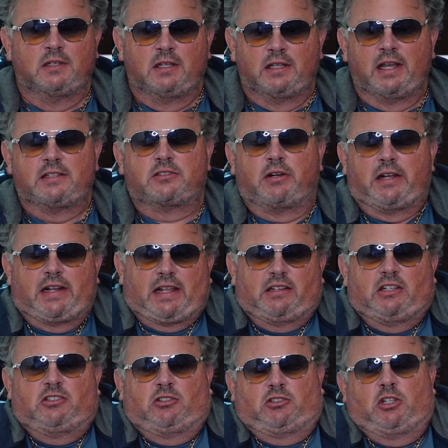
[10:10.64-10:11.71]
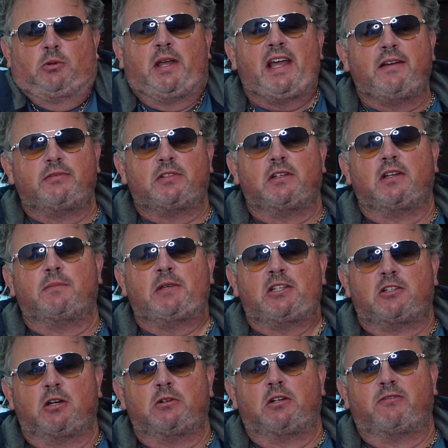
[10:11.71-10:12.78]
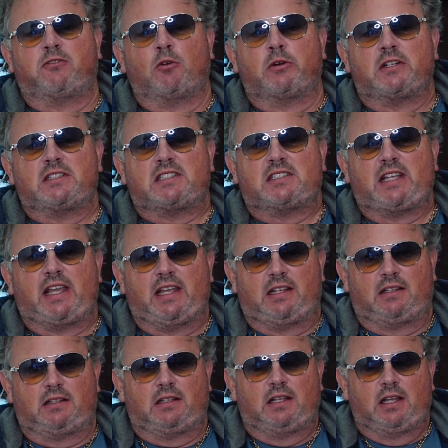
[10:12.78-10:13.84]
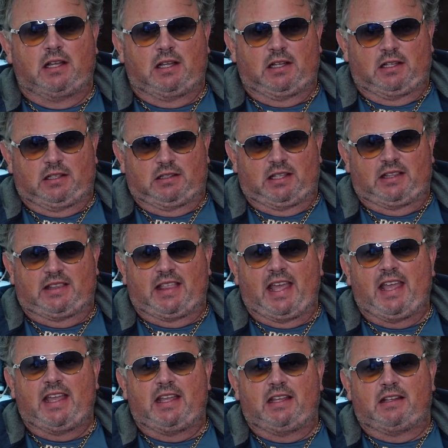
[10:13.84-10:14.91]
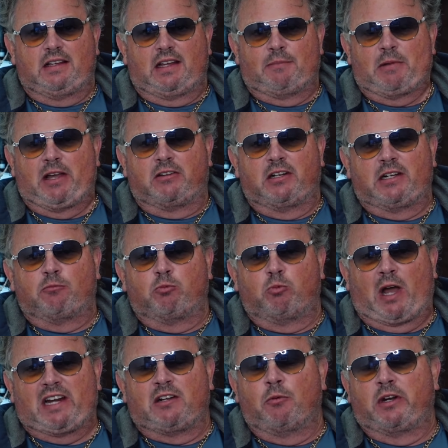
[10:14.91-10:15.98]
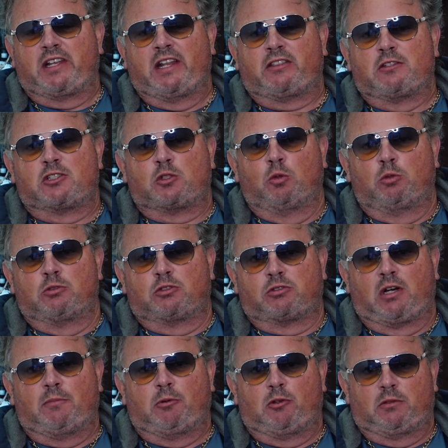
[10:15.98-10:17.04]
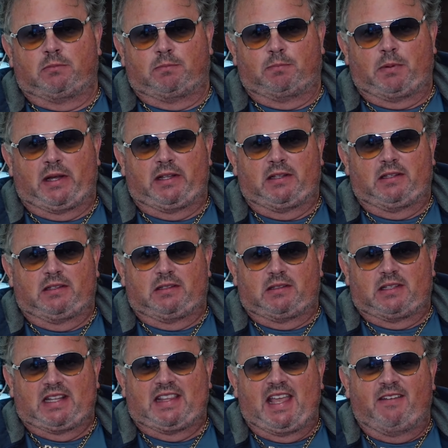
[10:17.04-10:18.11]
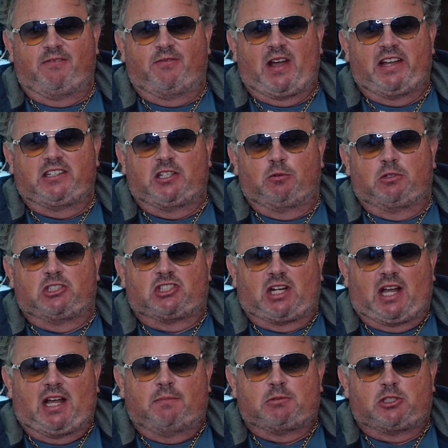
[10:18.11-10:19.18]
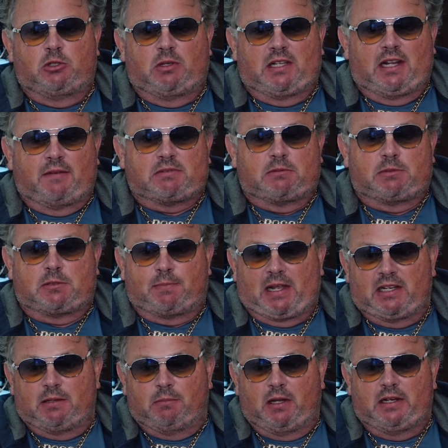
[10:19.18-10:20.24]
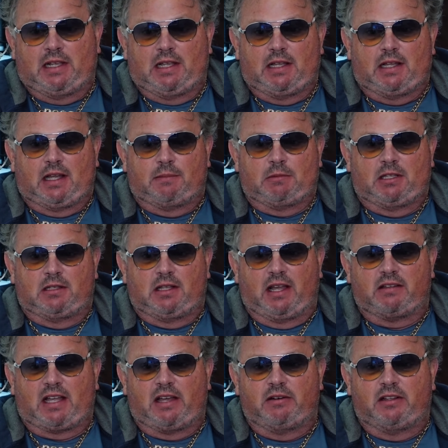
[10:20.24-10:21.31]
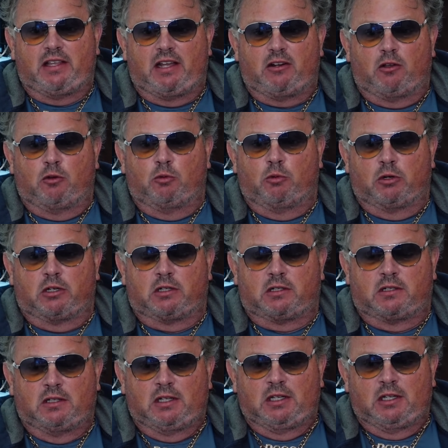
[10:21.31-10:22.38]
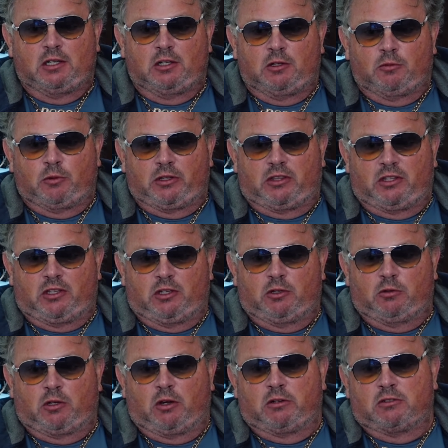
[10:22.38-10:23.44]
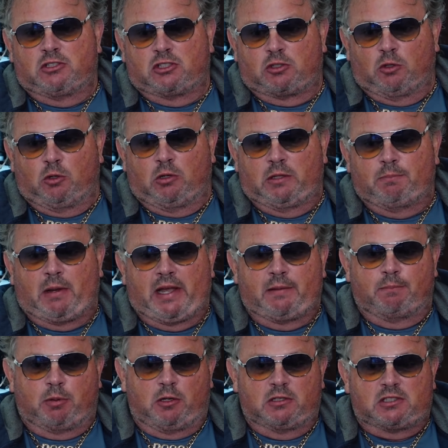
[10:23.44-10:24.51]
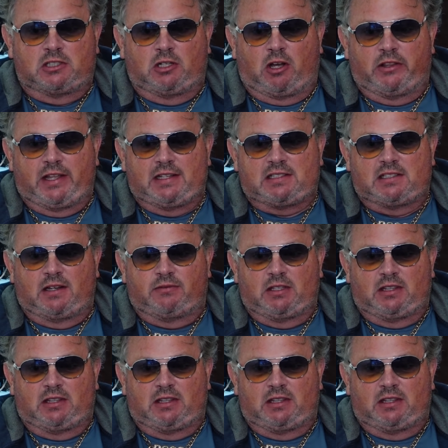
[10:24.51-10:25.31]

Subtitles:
That's great. And did you have to, I mean, going to Florida State, I don't want to get the school in trouble, but did they find you a job so you can have some spending money? I mean, how did that whole work with you going to school and buying books and all that stuff?